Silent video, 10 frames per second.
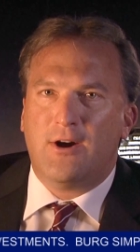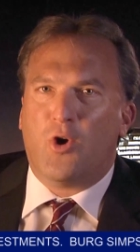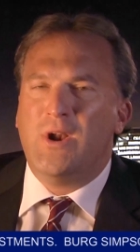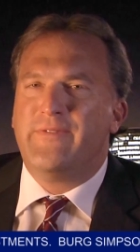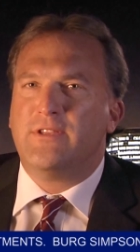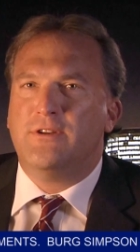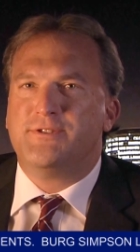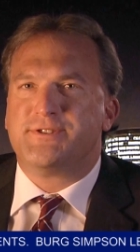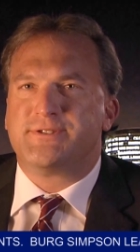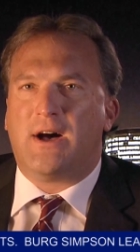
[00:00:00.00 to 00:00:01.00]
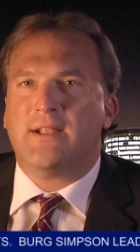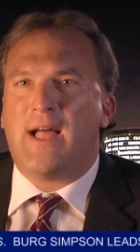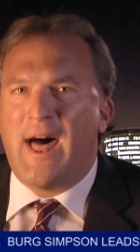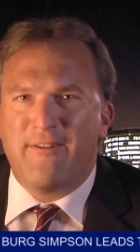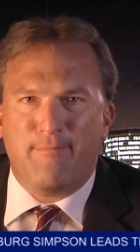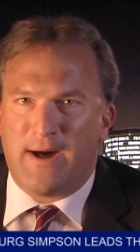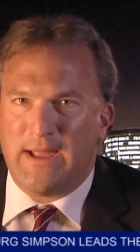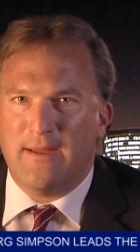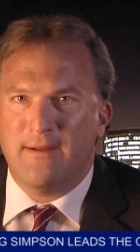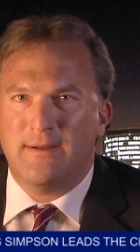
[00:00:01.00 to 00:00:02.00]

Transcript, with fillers: or even loses a lot of money,